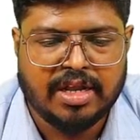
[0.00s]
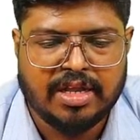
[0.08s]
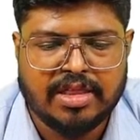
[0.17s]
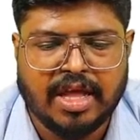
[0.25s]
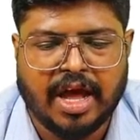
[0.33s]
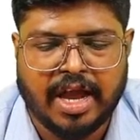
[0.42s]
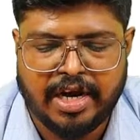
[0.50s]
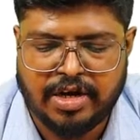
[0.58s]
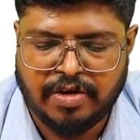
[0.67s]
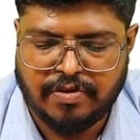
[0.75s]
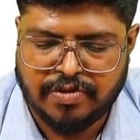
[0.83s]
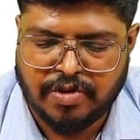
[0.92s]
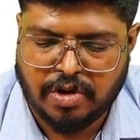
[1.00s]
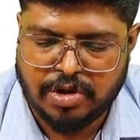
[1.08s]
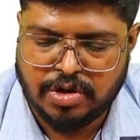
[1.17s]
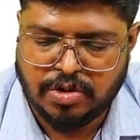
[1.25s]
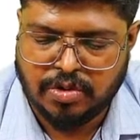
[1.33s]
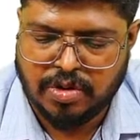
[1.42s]
The height of
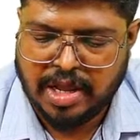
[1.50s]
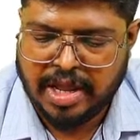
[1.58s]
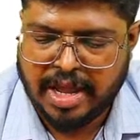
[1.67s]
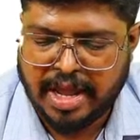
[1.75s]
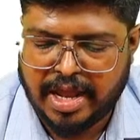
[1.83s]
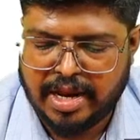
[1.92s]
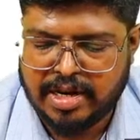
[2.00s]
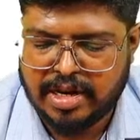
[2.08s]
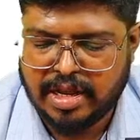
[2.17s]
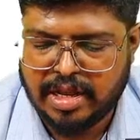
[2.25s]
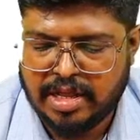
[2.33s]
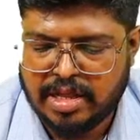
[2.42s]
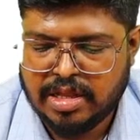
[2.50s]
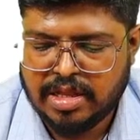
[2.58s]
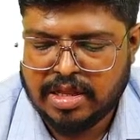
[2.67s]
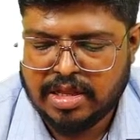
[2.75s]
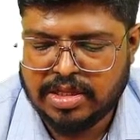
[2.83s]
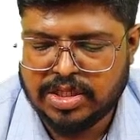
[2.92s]
contour and the
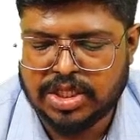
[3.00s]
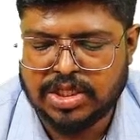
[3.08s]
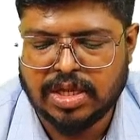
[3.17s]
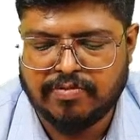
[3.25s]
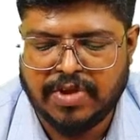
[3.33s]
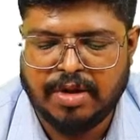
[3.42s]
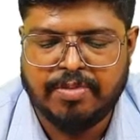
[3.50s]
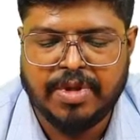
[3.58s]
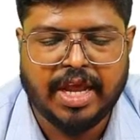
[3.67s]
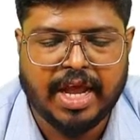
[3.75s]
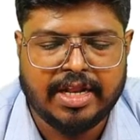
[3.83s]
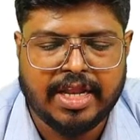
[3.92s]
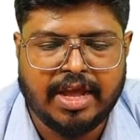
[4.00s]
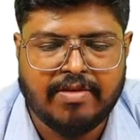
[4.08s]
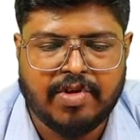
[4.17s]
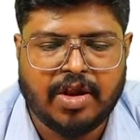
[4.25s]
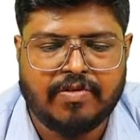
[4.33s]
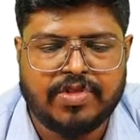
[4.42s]
will be at the
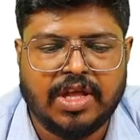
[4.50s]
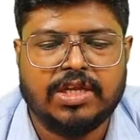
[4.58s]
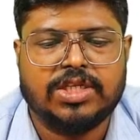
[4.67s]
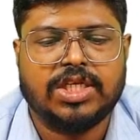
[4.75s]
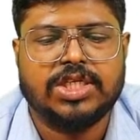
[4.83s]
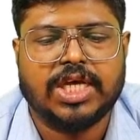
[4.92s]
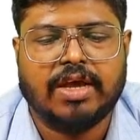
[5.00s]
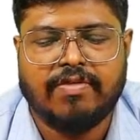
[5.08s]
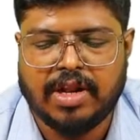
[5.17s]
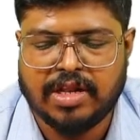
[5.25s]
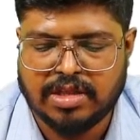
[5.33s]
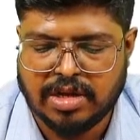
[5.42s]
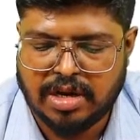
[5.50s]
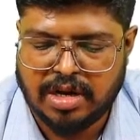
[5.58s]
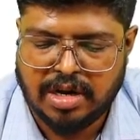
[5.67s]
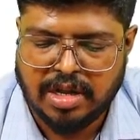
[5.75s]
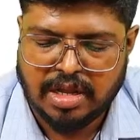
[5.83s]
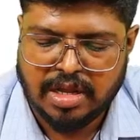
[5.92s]
level of the gingival
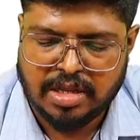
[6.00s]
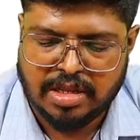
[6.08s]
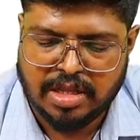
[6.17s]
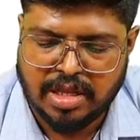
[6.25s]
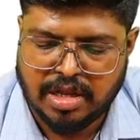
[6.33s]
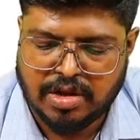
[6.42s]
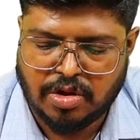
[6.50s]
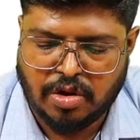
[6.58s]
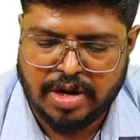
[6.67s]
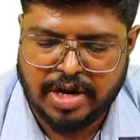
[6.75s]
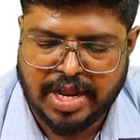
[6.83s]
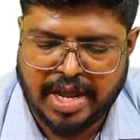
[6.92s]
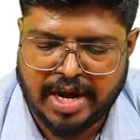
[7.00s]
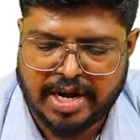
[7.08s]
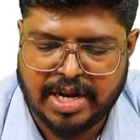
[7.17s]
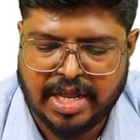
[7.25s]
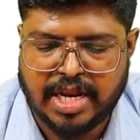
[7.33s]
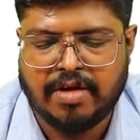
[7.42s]
third. The contact
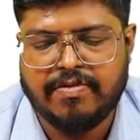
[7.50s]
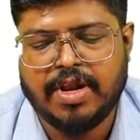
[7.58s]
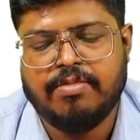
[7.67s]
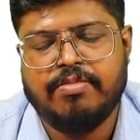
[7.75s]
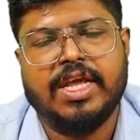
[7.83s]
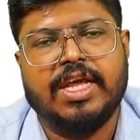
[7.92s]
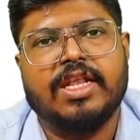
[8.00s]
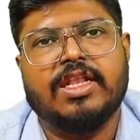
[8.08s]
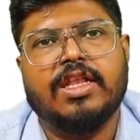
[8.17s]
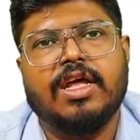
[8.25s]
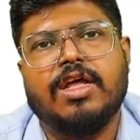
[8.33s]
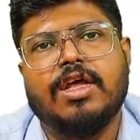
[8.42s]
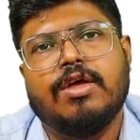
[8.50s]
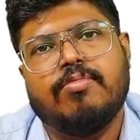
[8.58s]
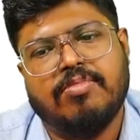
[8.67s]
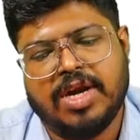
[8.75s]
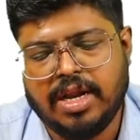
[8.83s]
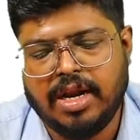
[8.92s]
area will be in the
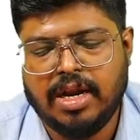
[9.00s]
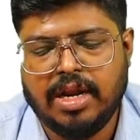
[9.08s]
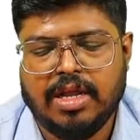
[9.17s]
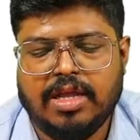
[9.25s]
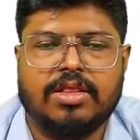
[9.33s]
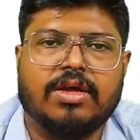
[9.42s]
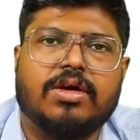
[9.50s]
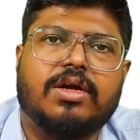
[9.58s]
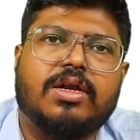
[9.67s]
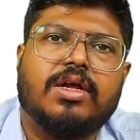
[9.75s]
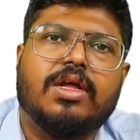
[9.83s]
middle third.